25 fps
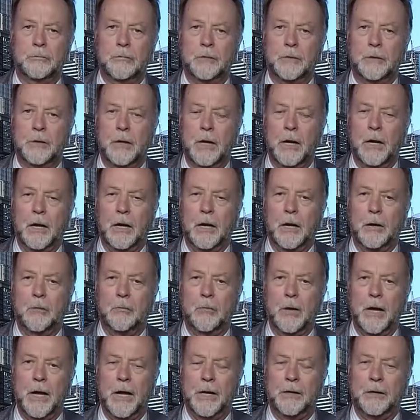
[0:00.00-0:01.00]

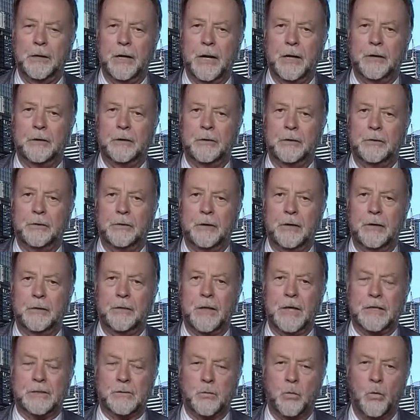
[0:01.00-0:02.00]
And
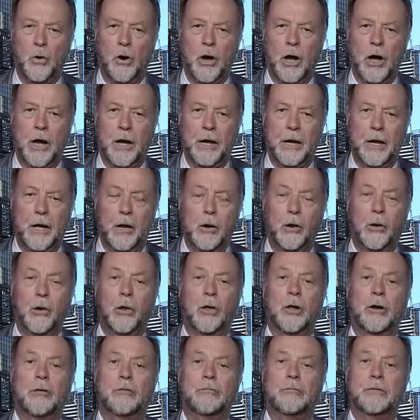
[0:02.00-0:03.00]
that's why a
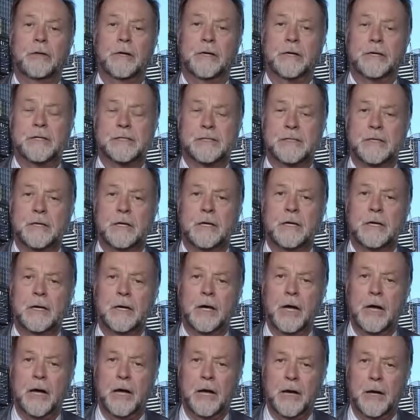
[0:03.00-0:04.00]
lot of these
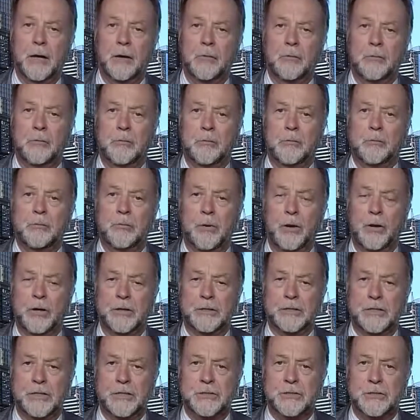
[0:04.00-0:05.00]

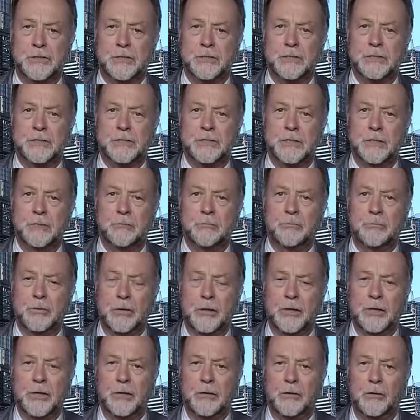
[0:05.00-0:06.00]
politicians and
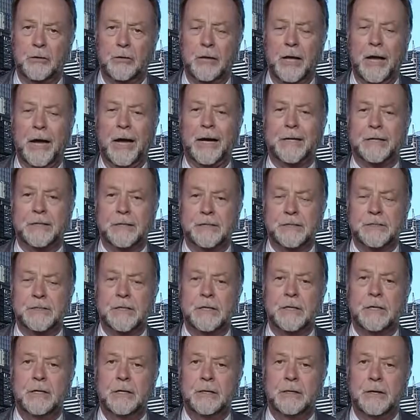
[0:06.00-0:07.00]
political actors
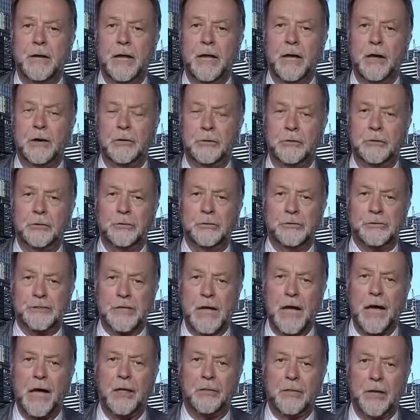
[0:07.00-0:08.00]
now use
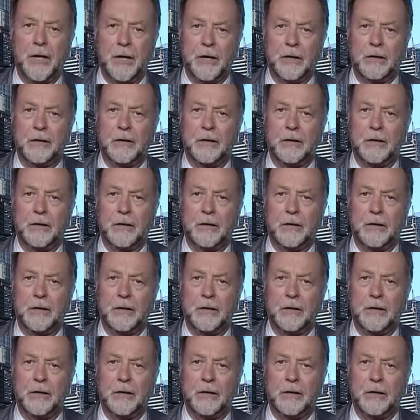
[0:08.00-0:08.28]
other